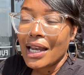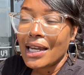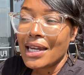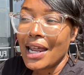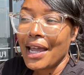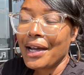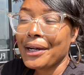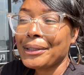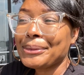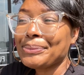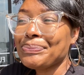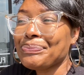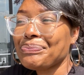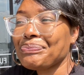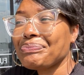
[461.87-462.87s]
Now,
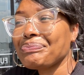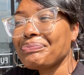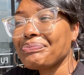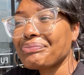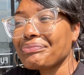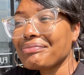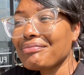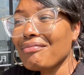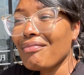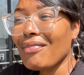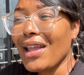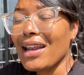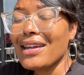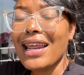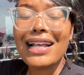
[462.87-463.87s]

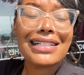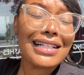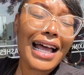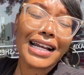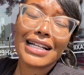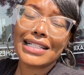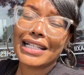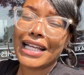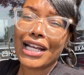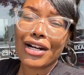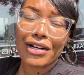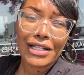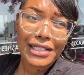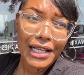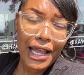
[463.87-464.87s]
that's not to sit
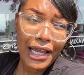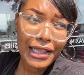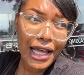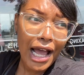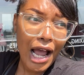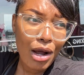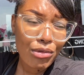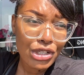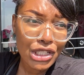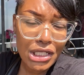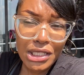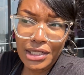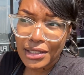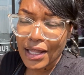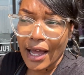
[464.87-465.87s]
here and say that I was
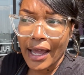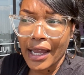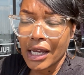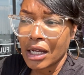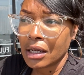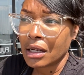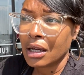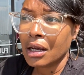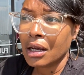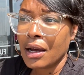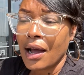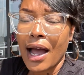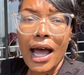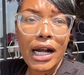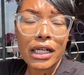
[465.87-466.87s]
just like
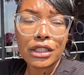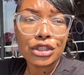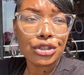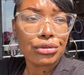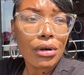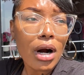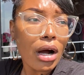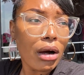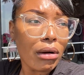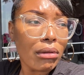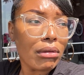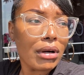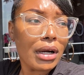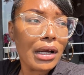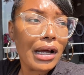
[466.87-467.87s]
out of
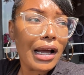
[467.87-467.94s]
control.